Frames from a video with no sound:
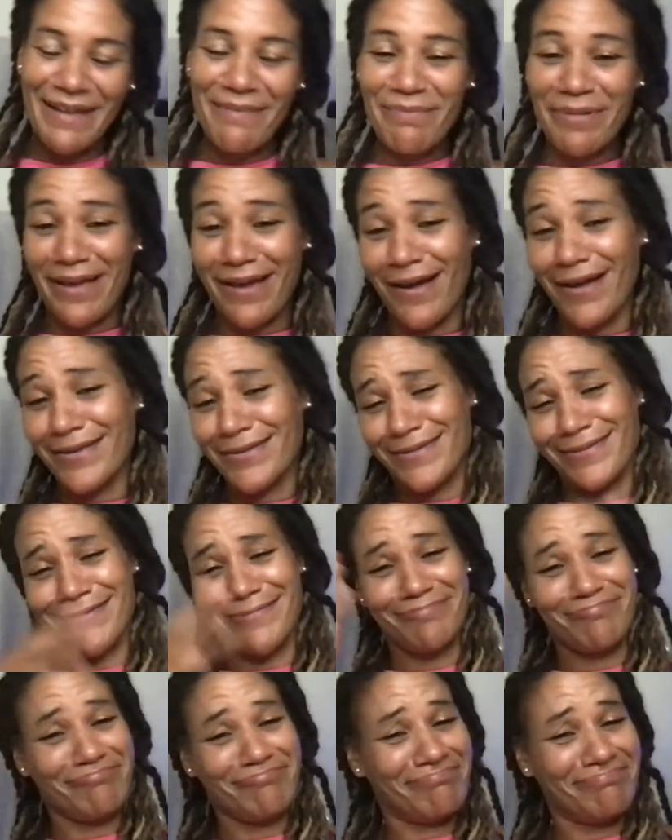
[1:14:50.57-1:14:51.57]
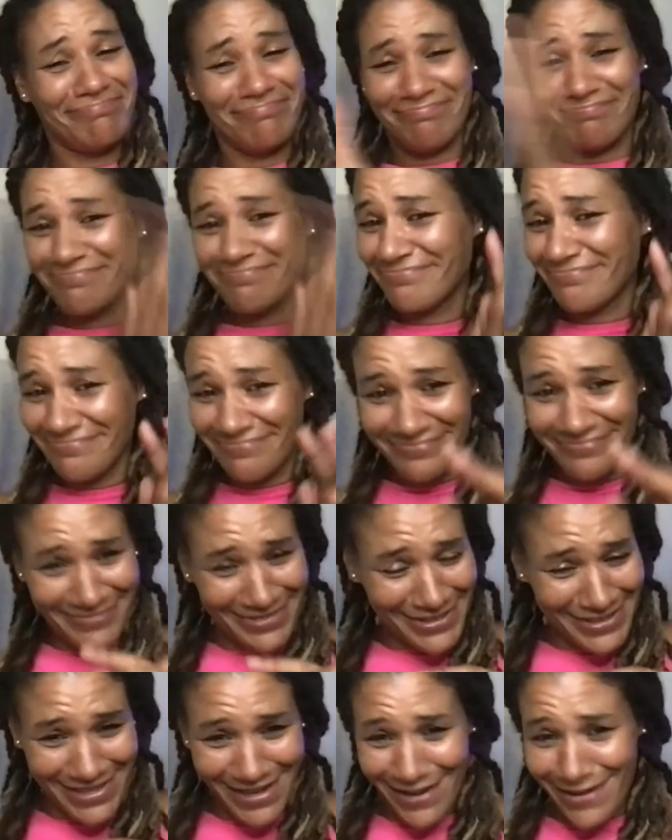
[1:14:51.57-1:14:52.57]
because
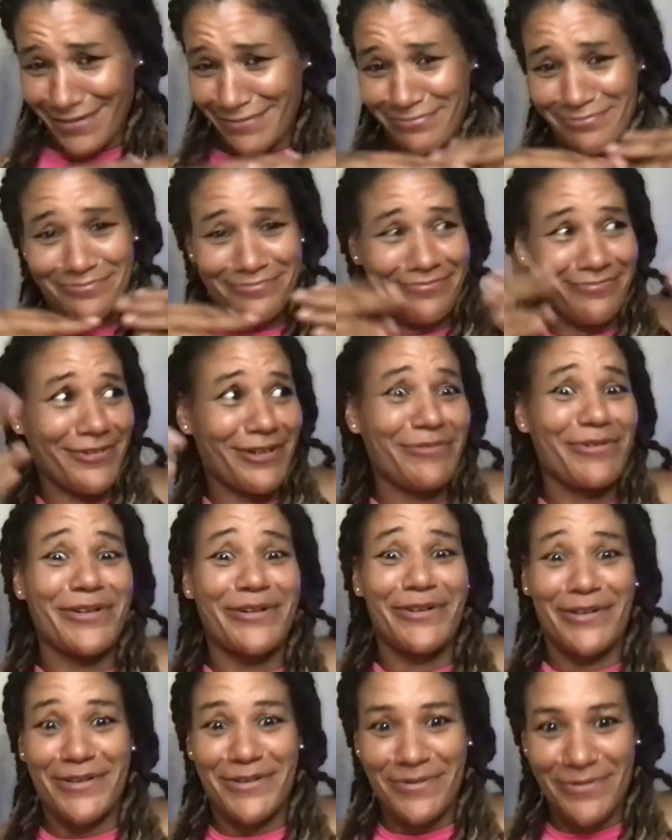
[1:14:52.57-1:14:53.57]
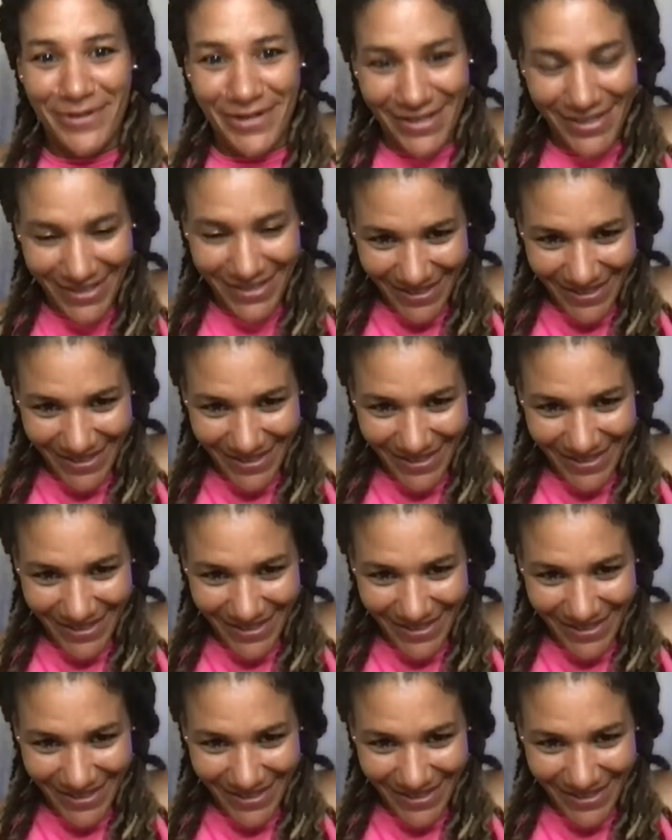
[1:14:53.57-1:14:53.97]
just like what we gonna do.